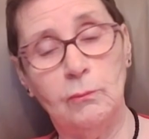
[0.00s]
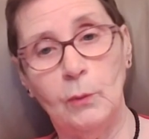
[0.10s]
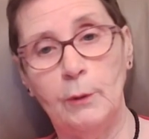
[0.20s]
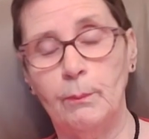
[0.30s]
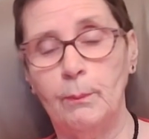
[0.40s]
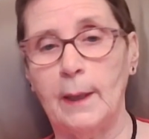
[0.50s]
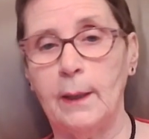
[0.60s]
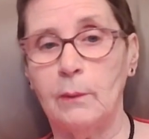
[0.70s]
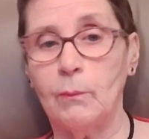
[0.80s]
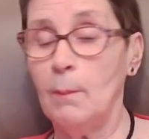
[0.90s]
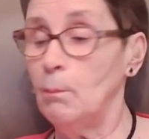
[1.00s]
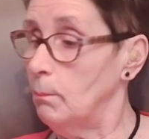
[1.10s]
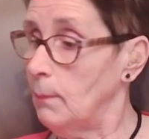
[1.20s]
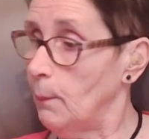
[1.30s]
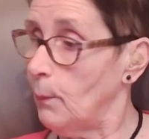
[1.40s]
we've played and
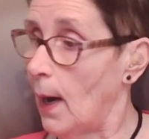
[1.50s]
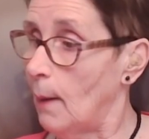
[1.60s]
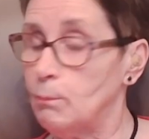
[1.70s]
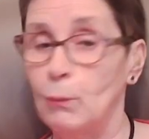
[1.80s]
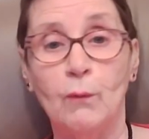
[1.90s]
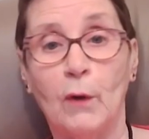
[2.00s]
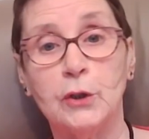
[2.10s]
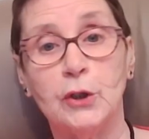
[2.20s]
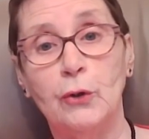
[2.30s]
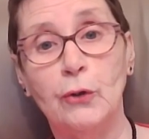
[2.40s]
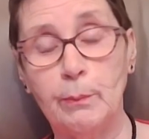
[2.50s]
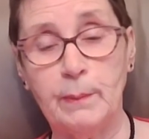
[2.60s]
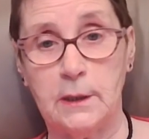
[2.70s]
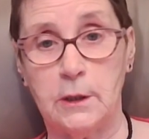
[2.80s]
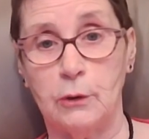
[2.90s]
might perhaps move on to other
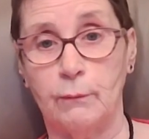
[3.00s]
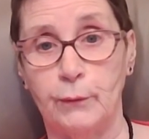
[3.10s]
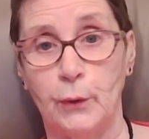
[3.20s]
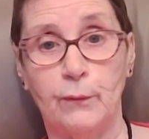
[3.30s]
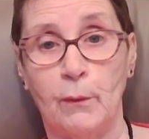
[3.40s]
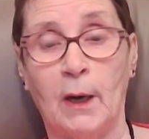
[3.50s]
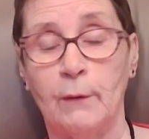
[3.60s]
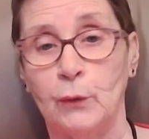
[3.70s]
pieces of fruit from our